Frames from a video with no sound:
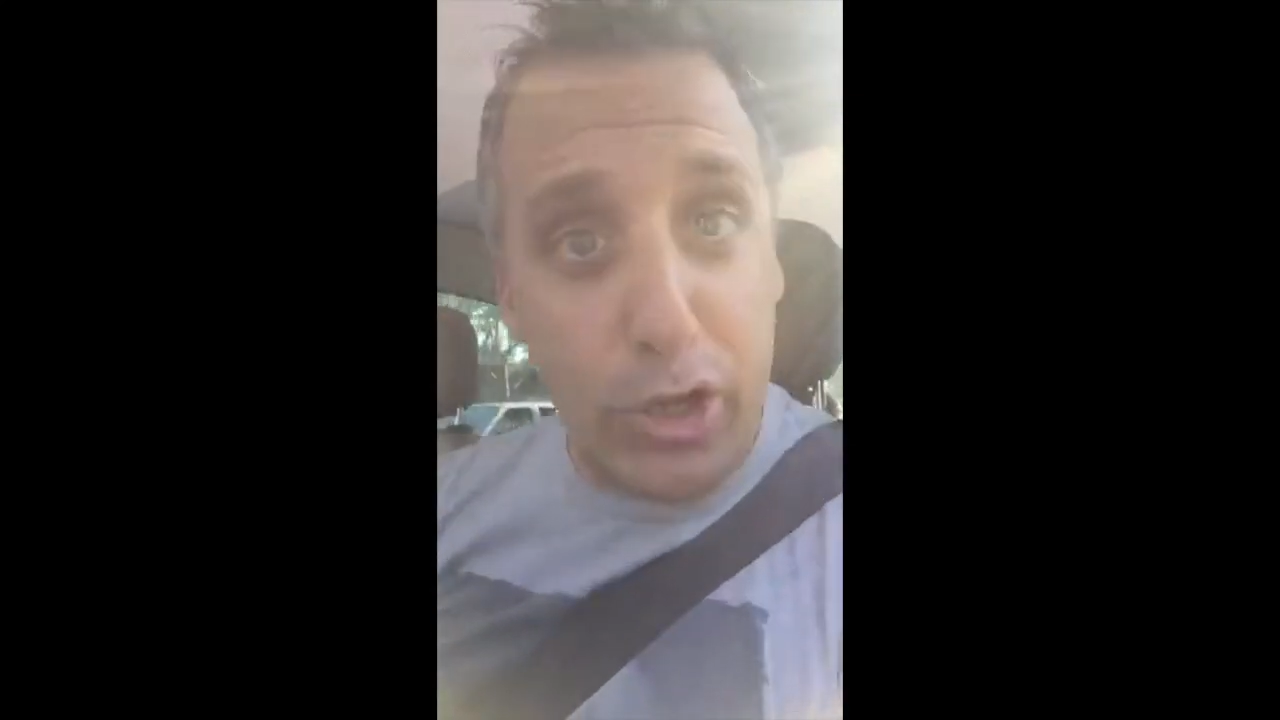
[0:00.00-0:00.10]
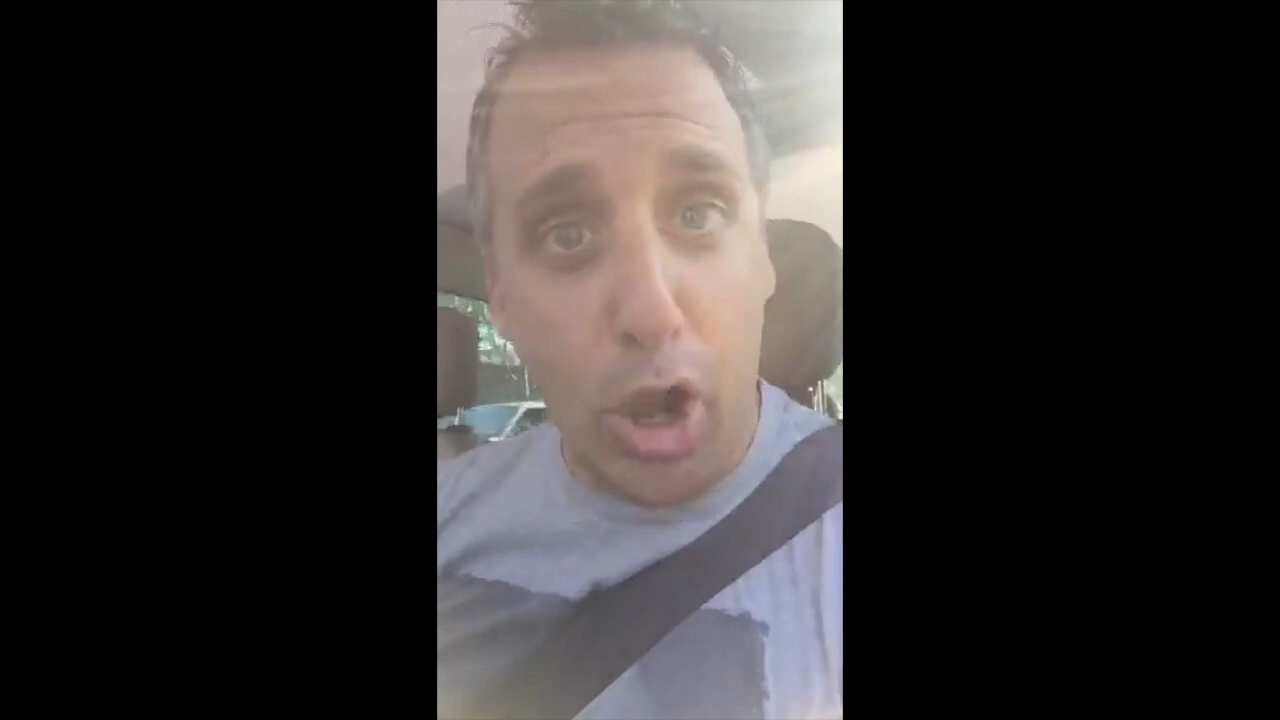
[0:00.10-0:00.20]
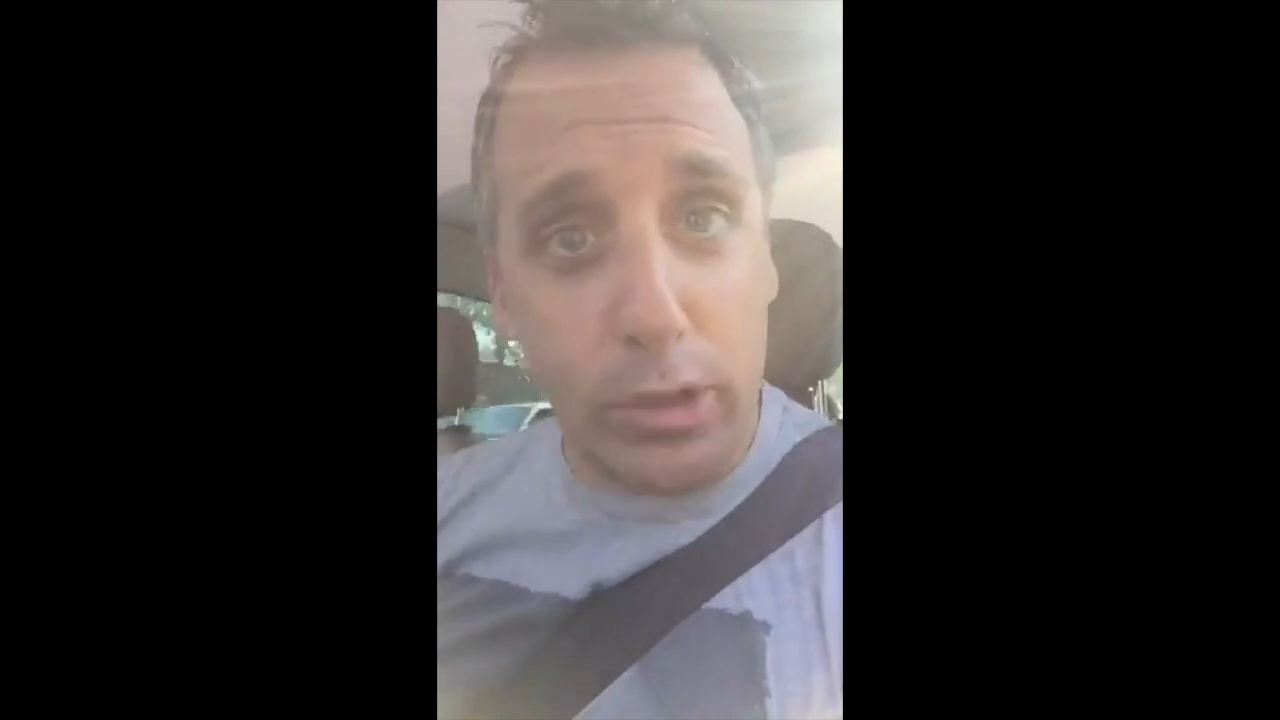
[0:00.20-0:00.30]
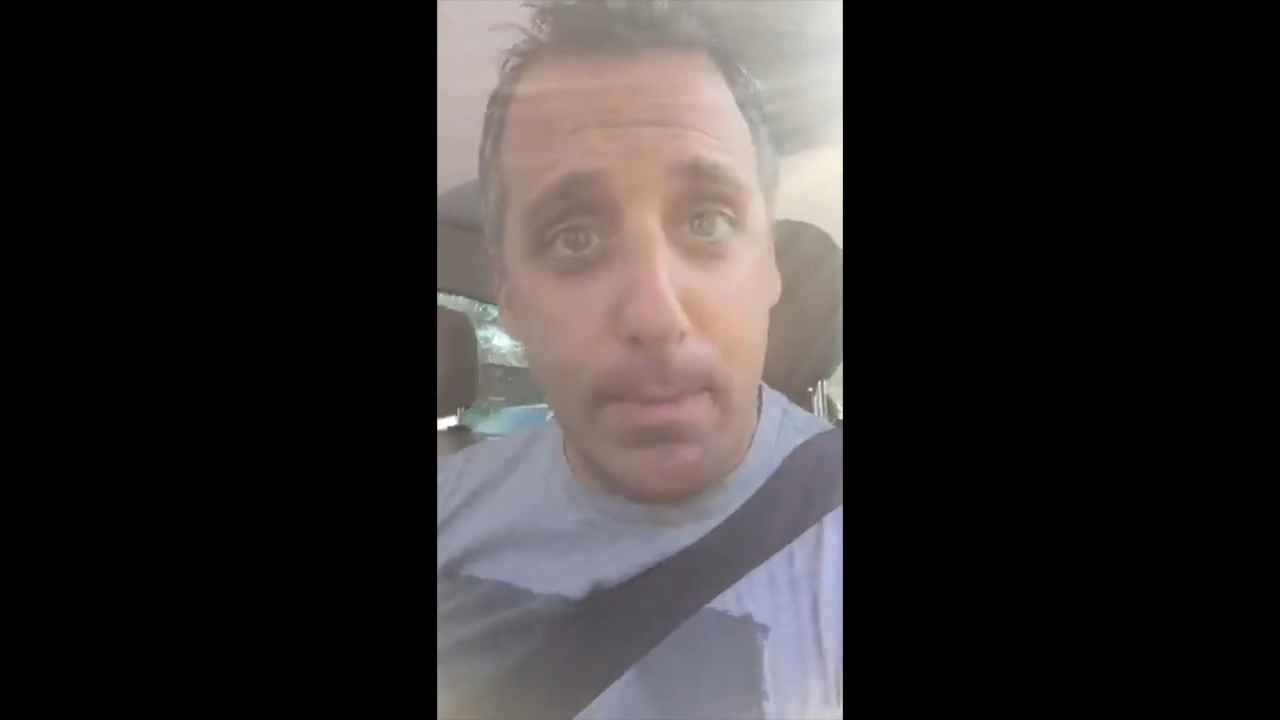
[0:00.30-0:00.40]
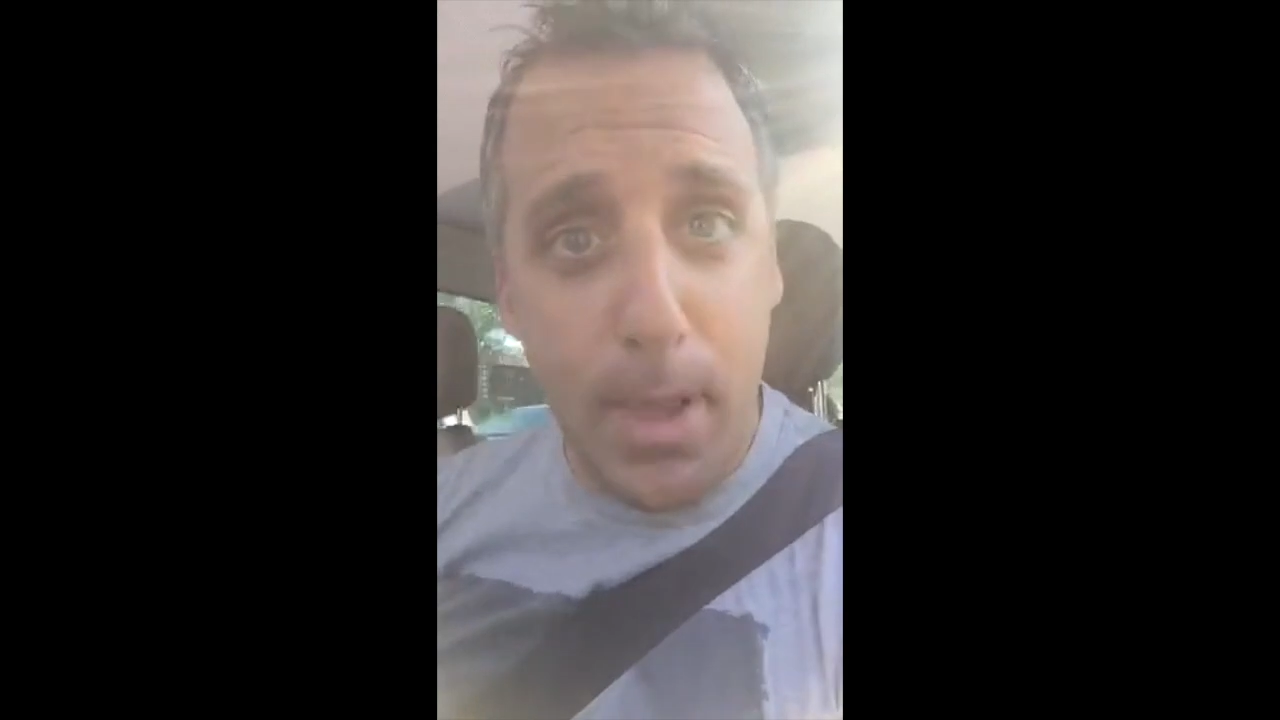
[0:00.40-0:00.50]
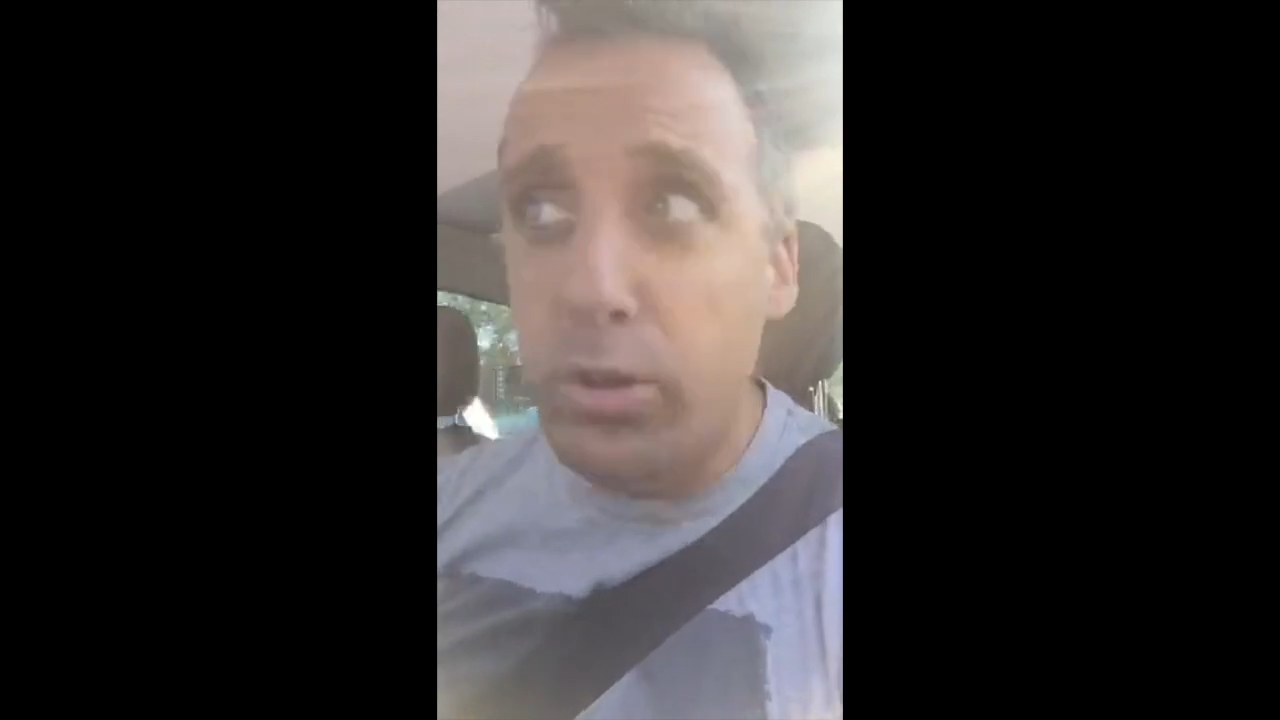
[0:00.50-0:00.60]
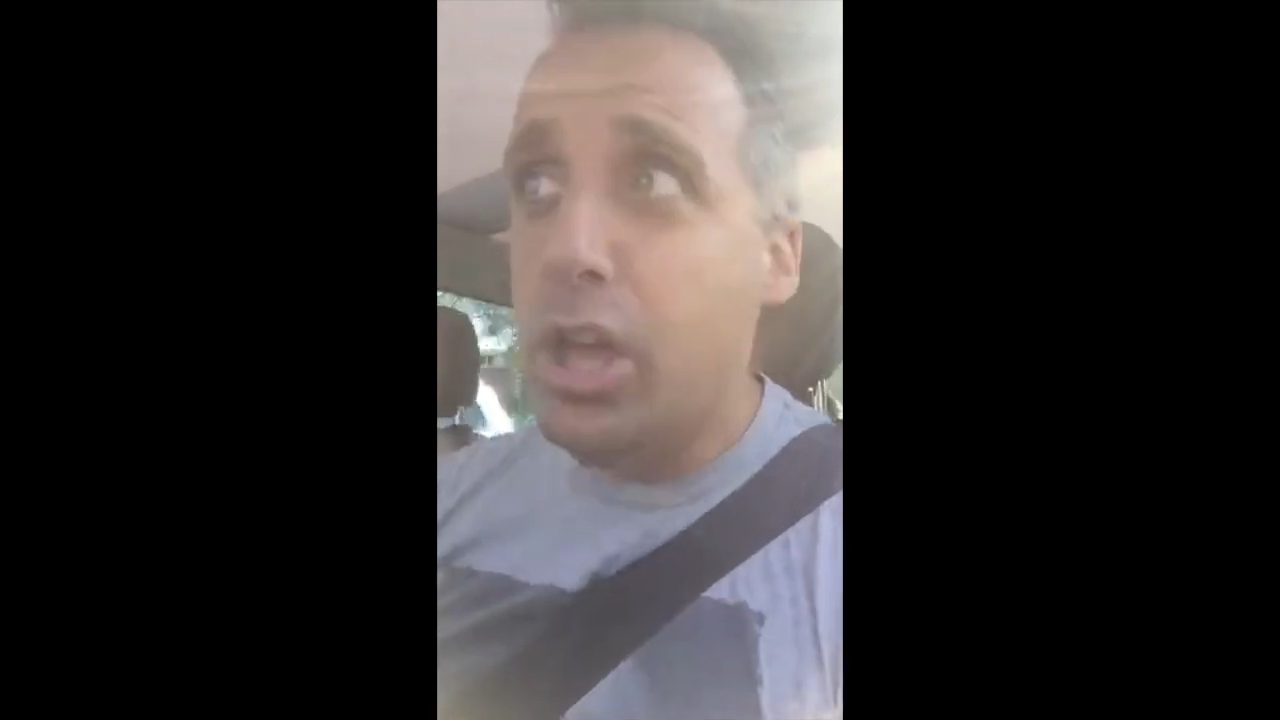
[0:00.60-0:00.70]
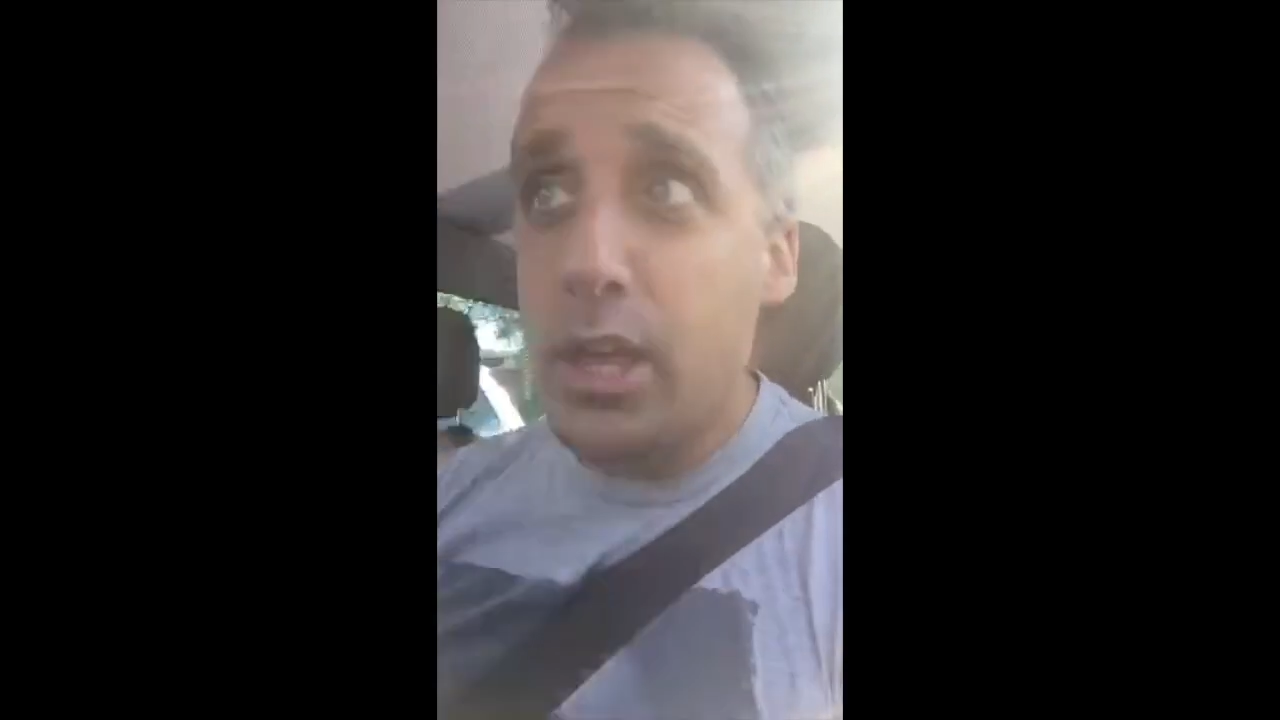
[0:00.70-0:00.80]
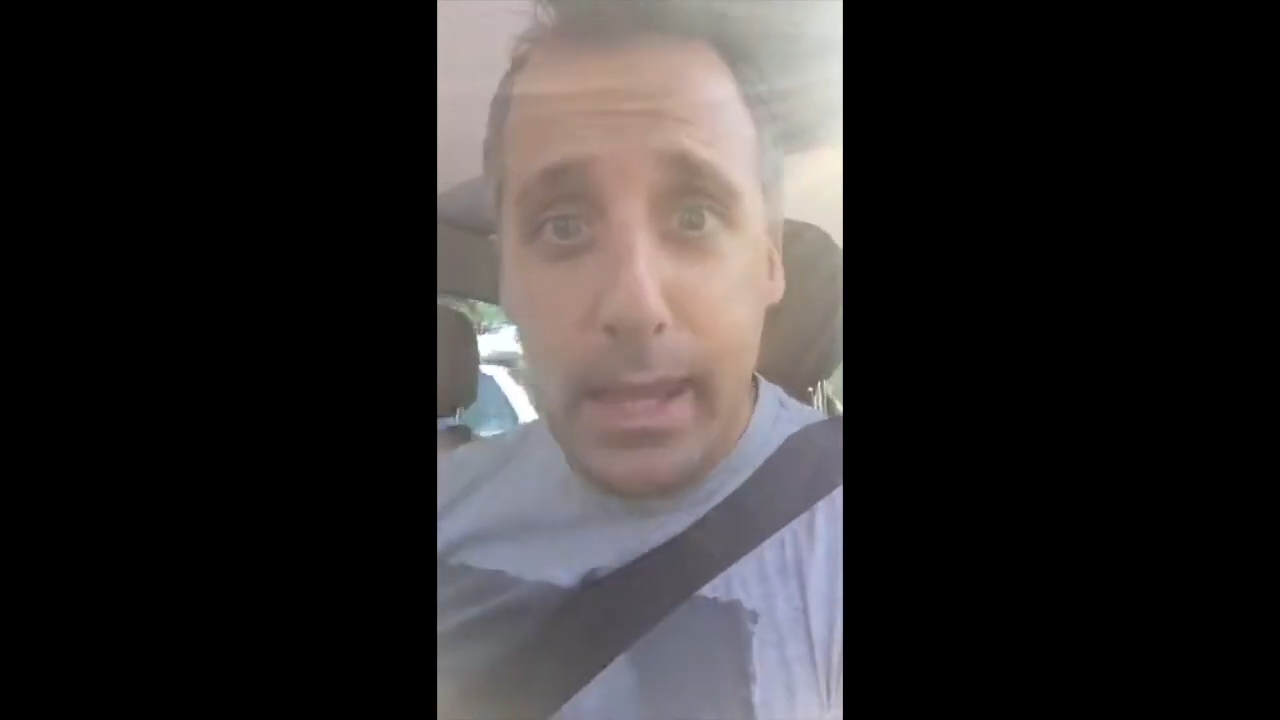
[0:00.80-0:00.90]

chocolate milk?